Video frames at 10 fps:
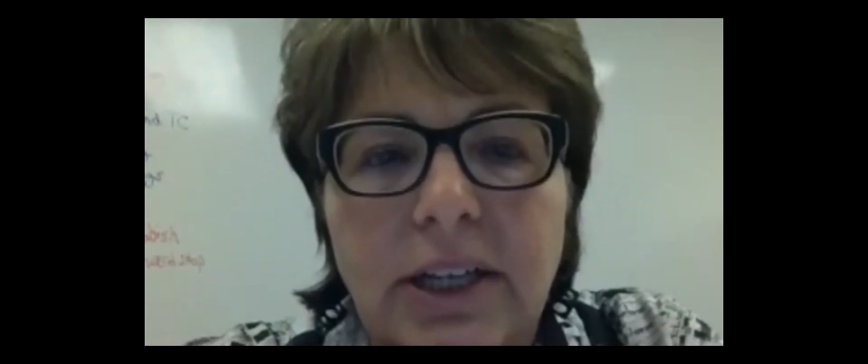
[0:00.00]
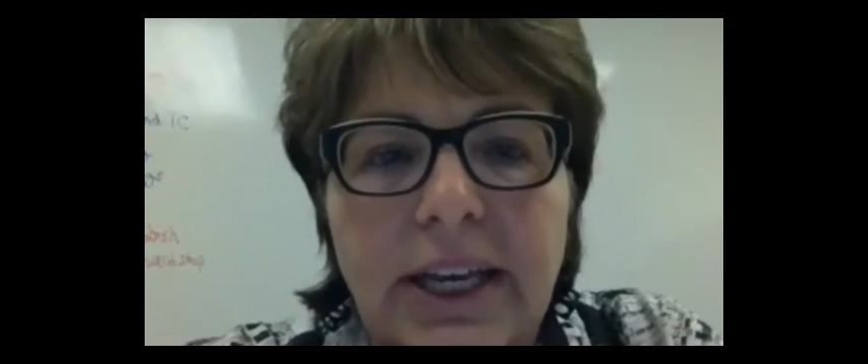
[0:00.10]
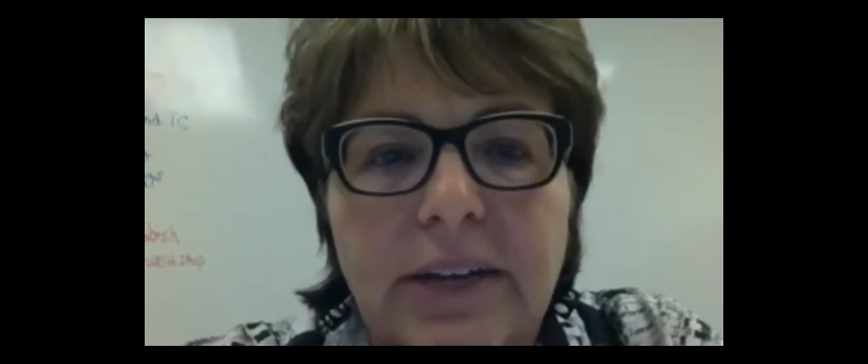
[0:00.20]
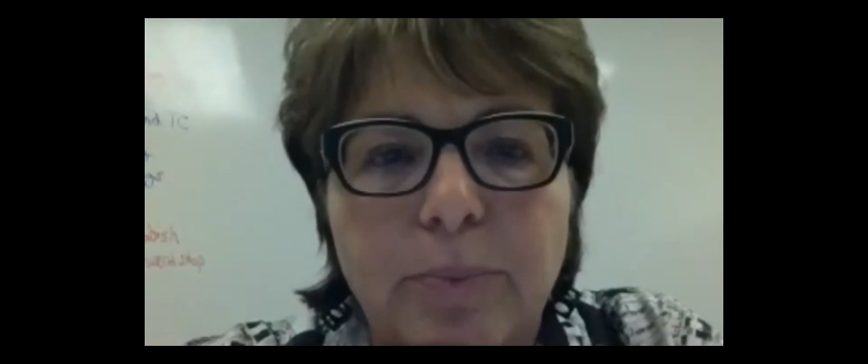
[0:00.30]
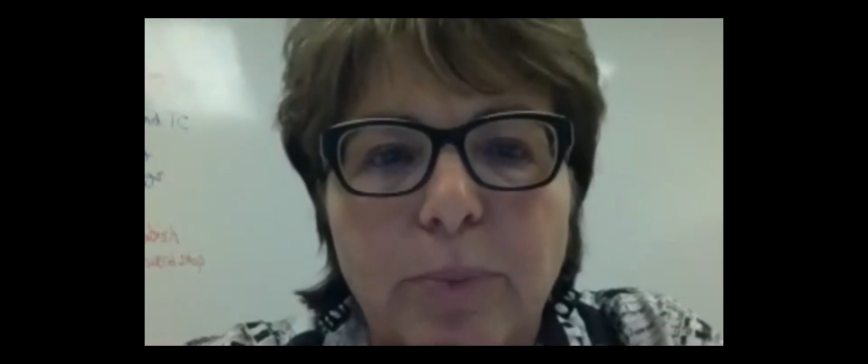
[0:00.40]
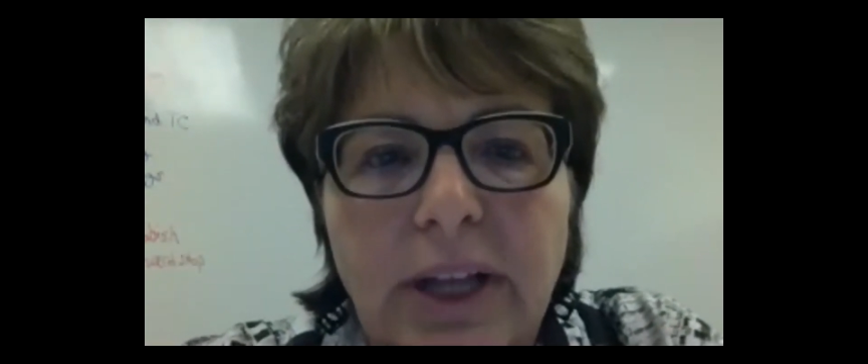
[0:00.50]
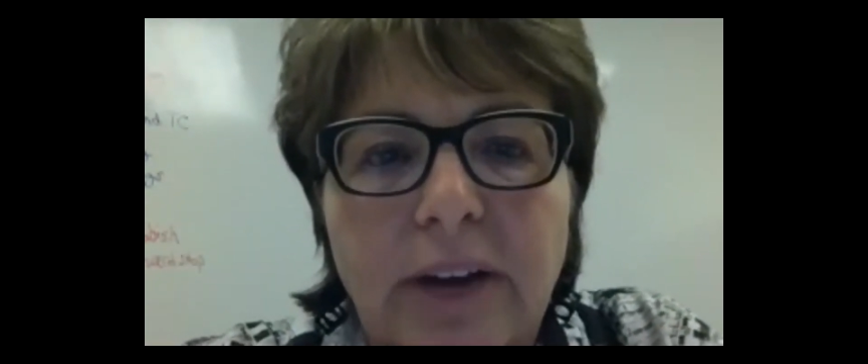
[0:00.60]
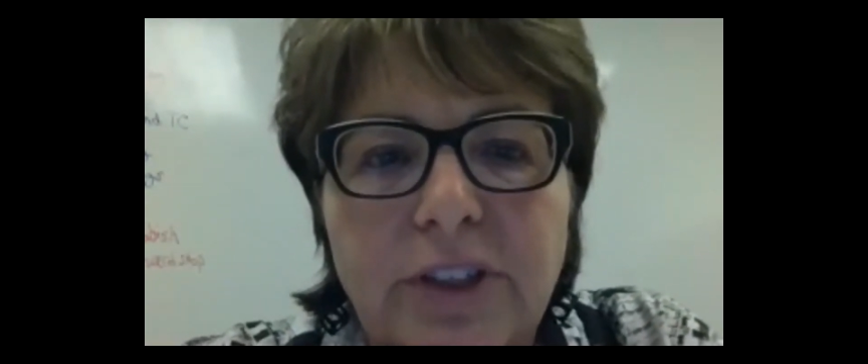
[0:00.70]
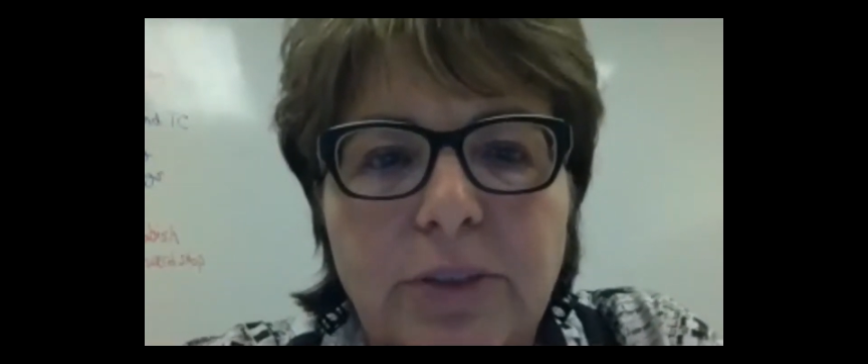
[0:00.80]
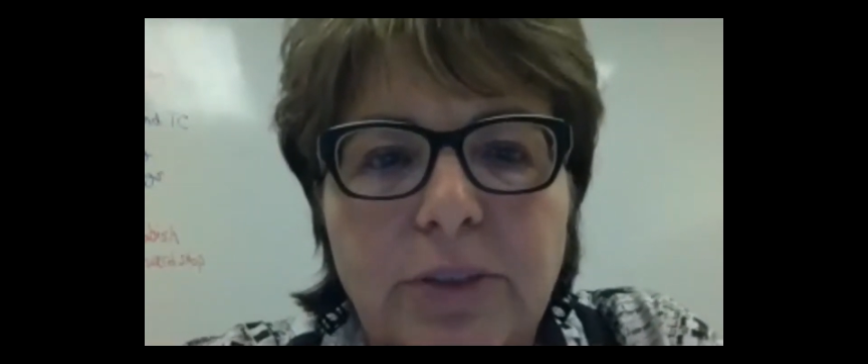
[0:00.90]
again,
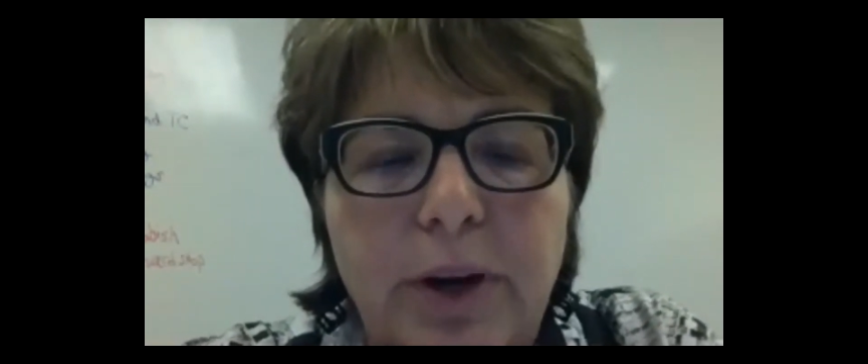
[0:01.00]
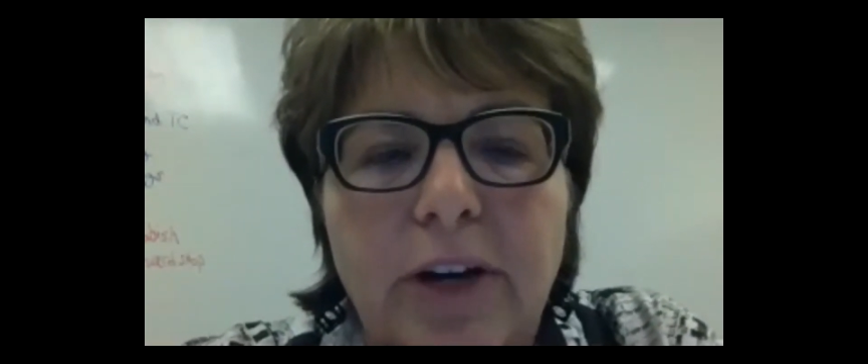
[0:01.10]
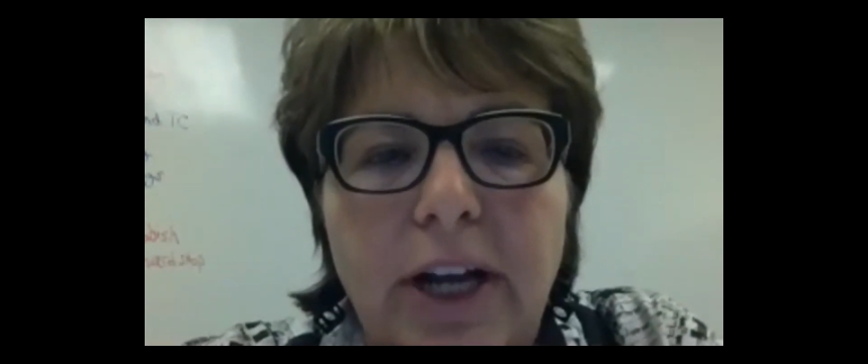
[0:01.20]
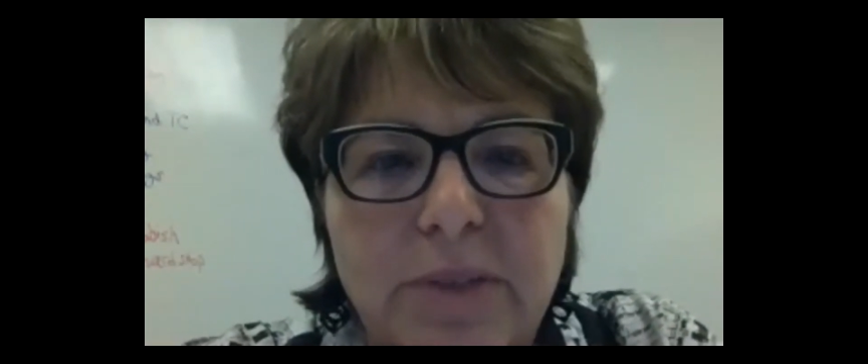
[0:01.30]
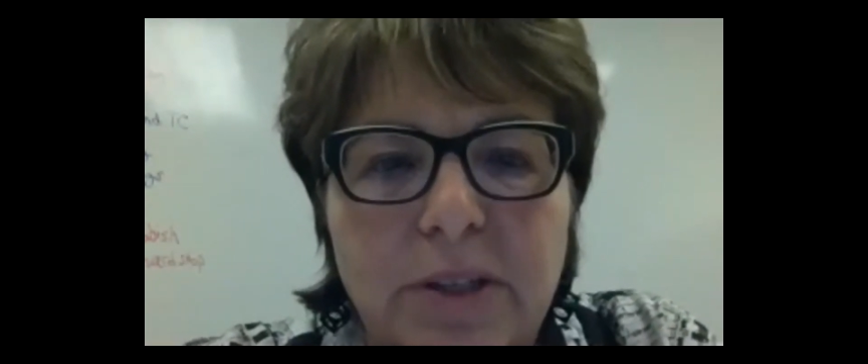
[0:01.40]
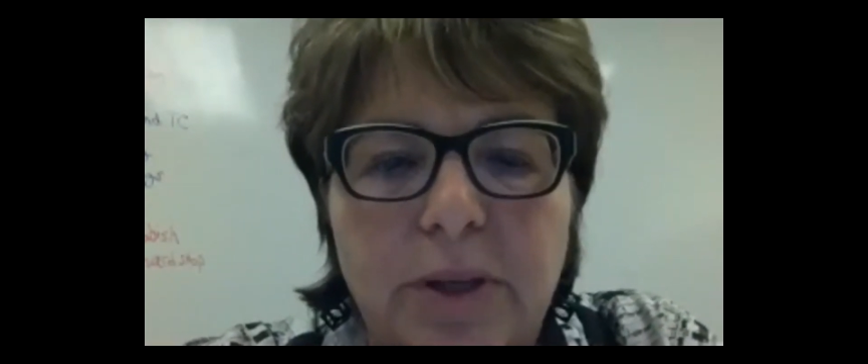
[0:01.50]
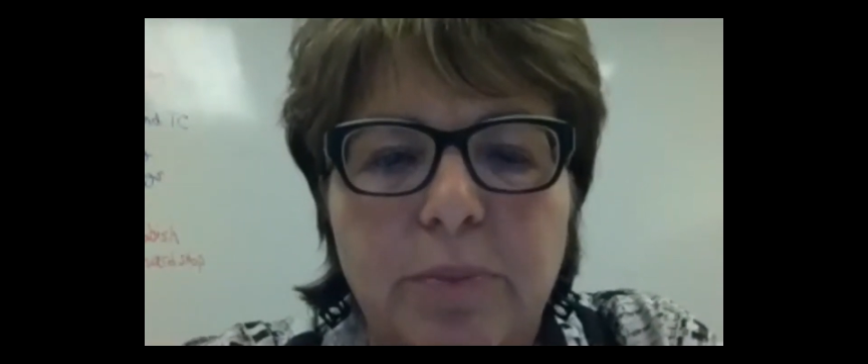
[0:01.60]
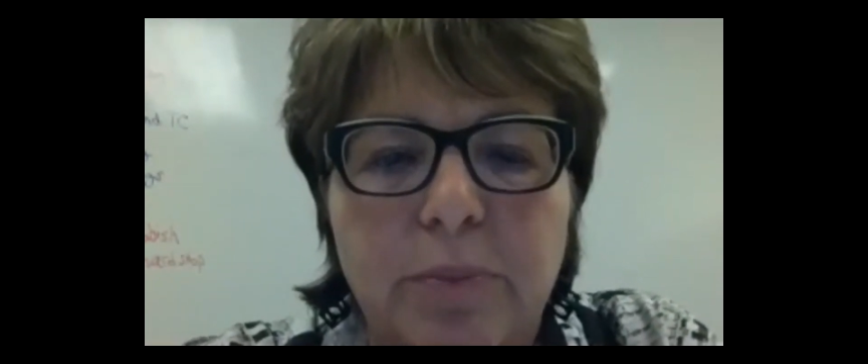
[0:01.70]
leveraging paradigms that people are